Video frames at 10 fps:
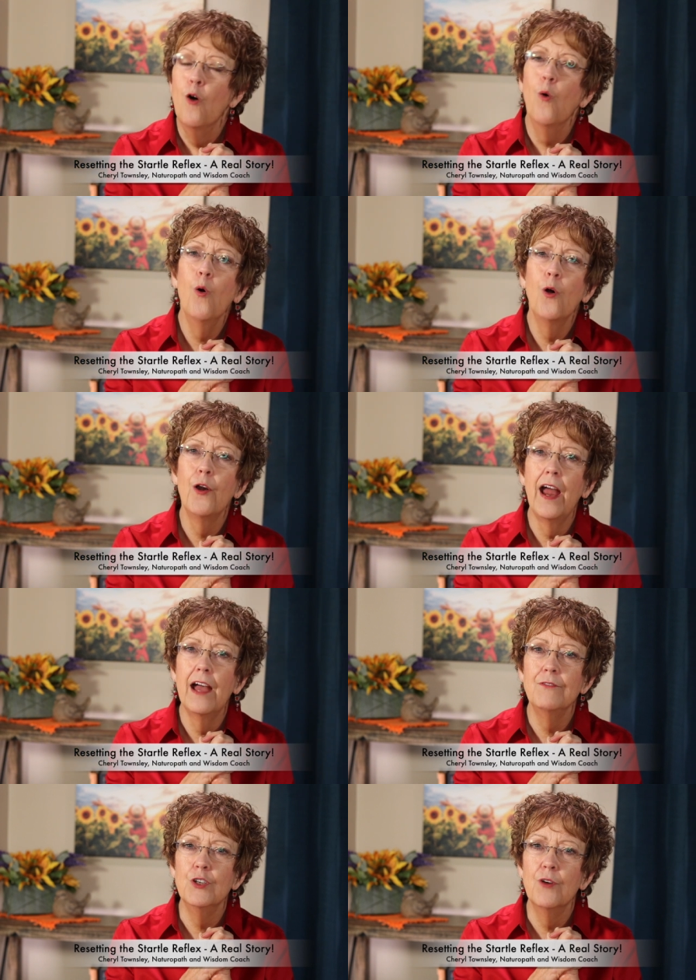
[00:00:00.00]
Or
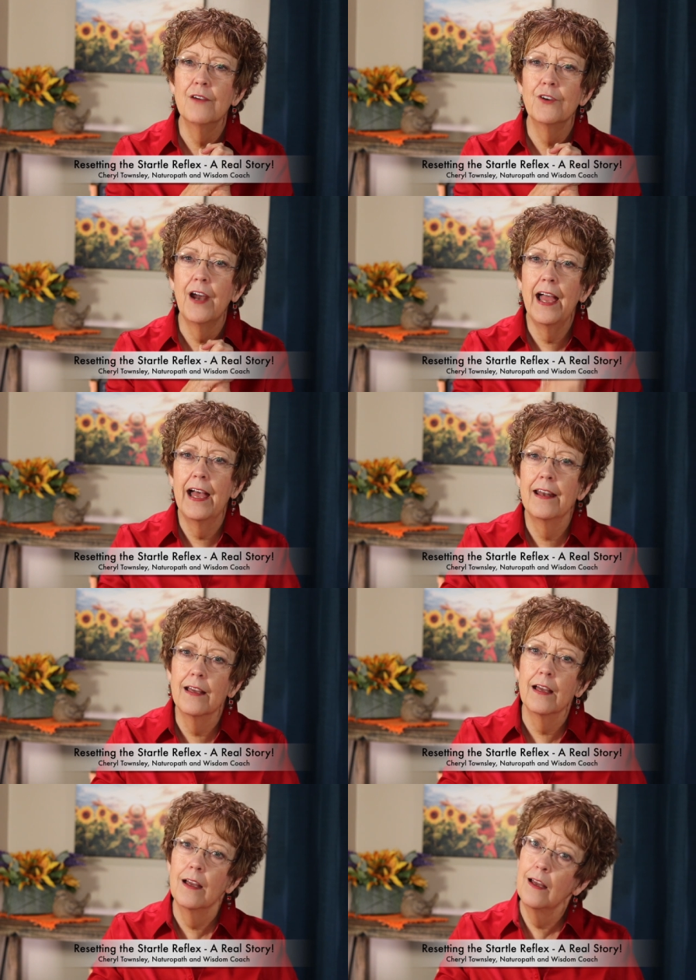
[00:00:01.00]
have you ever had
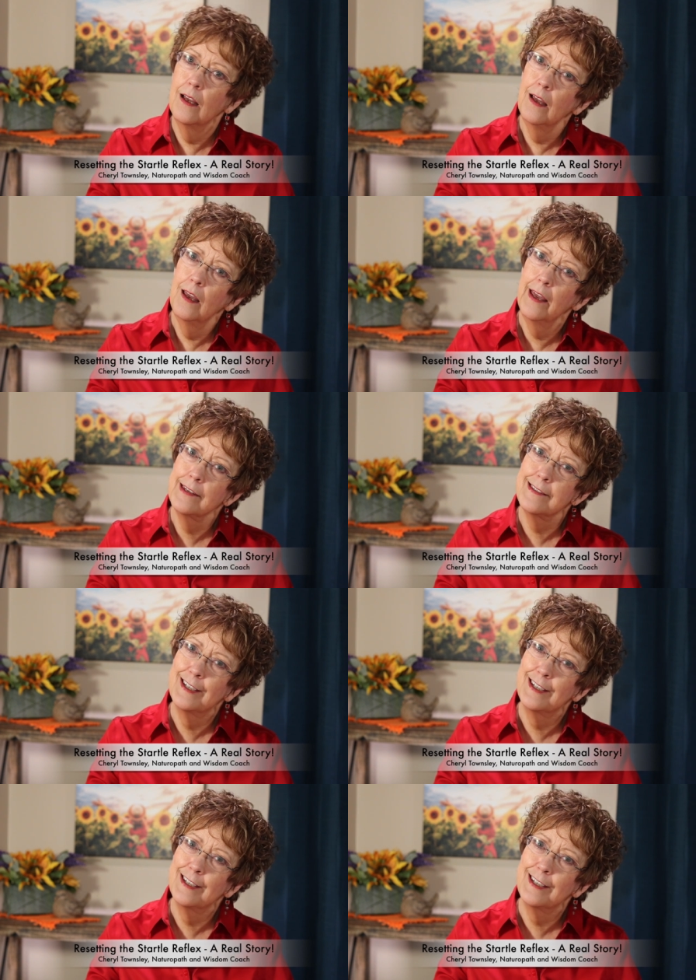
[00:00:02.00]
a head